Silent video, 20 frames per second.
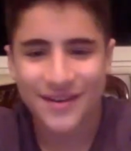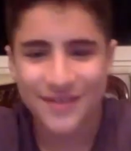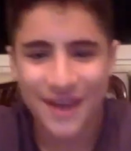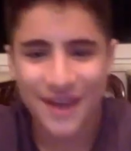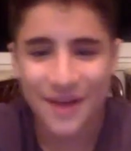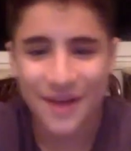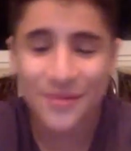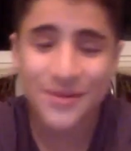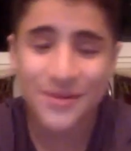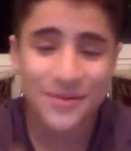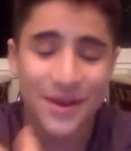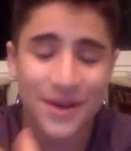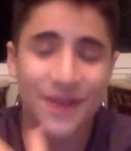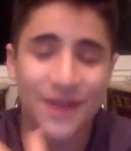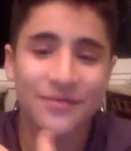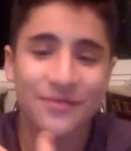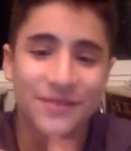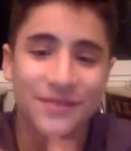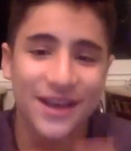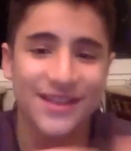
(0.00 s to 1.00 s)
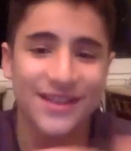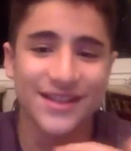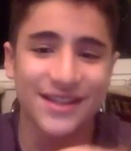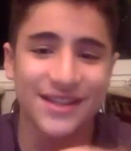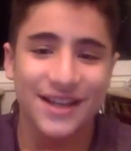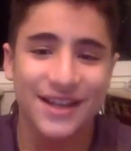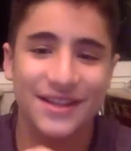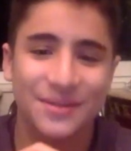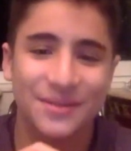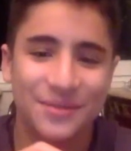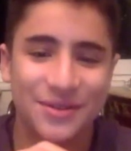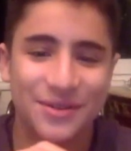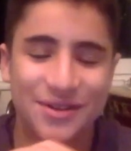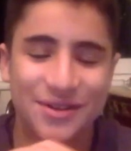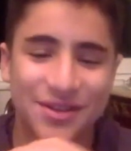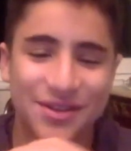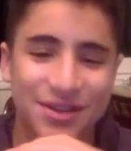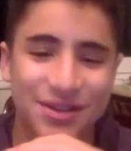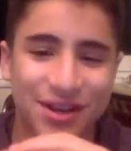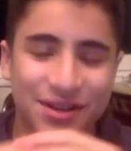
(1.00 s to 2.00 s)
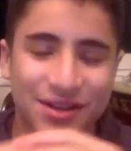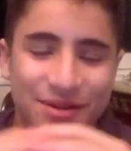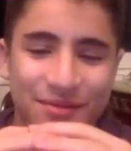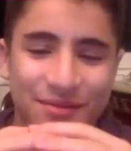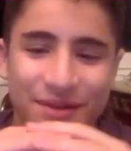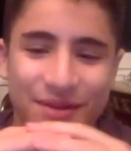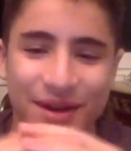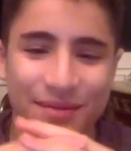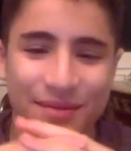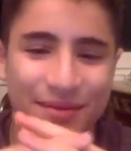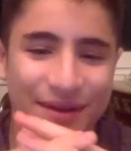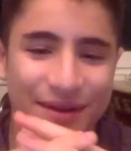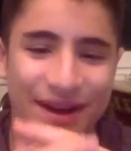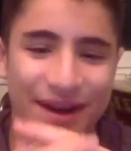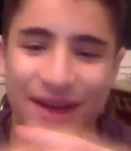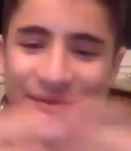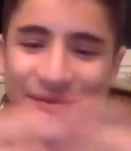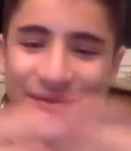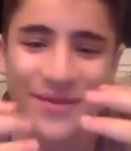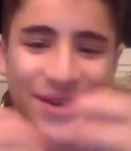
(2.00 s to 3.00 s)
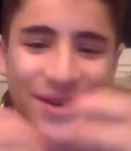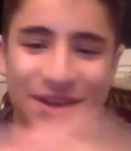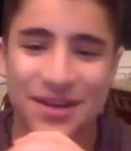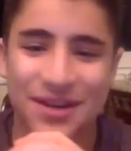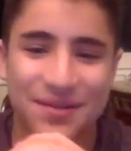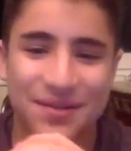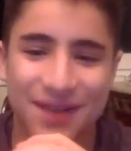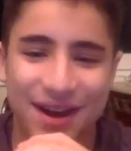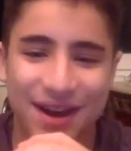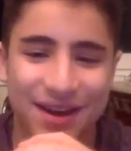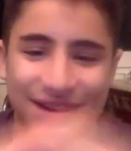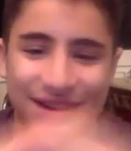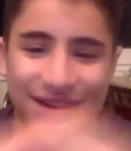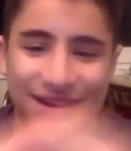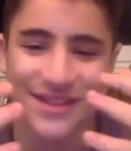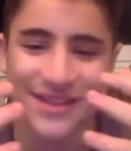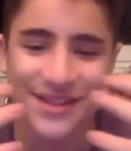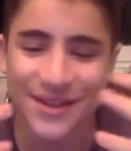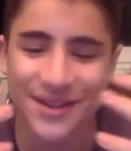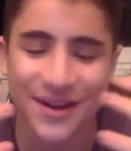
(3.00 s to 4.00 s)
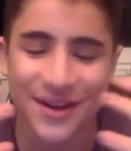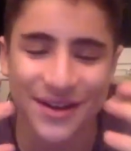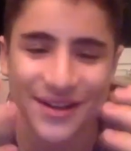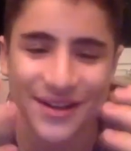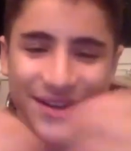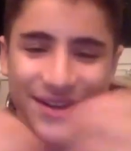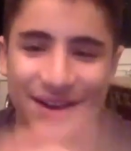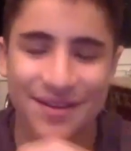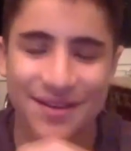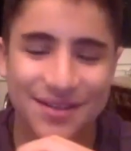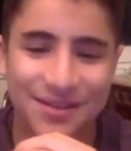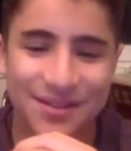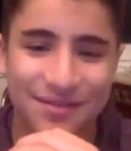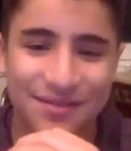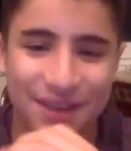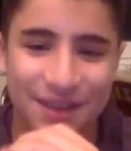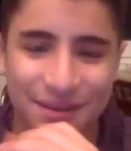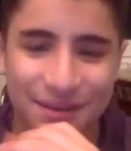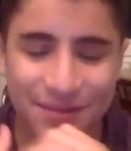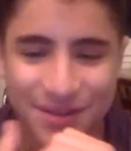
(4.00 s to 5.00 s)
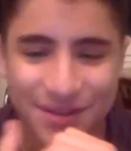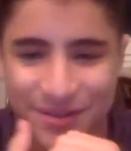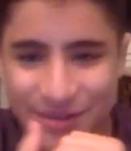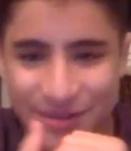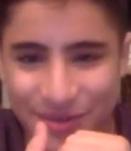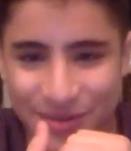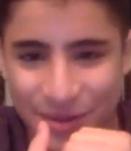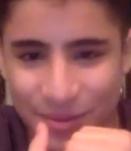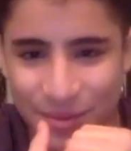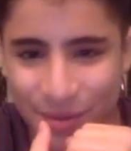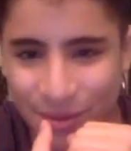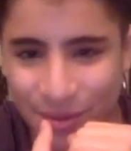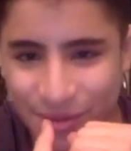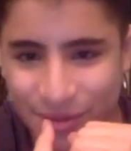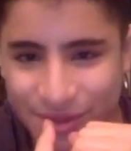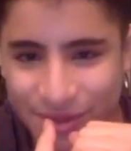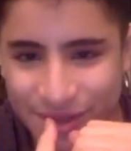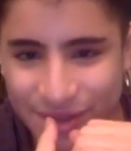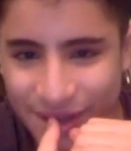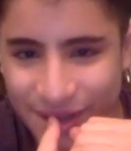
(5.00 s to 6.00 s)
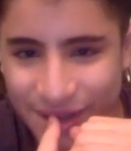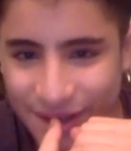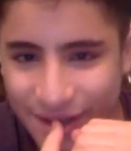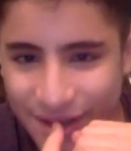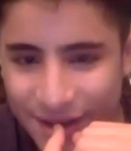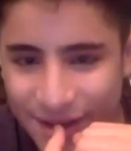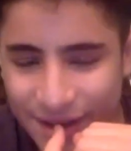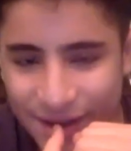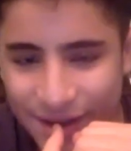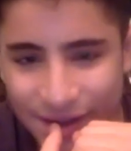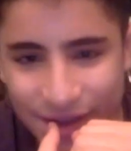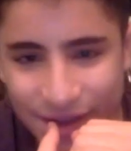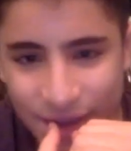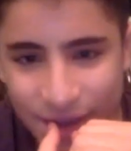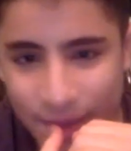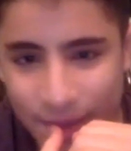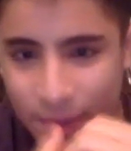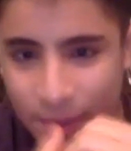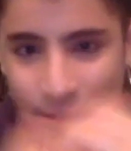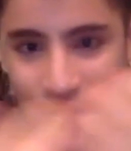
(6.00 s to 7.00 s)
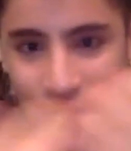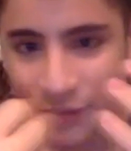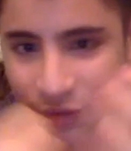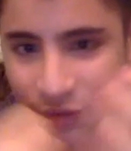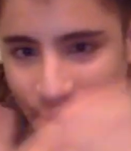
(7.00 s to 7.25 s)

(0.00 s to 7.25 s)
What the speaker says: I was kind of guessing that Demetrius Johnson would be number one. I have no idea why. I just thought that was the fight which you enjoyed the most. And maybe one of your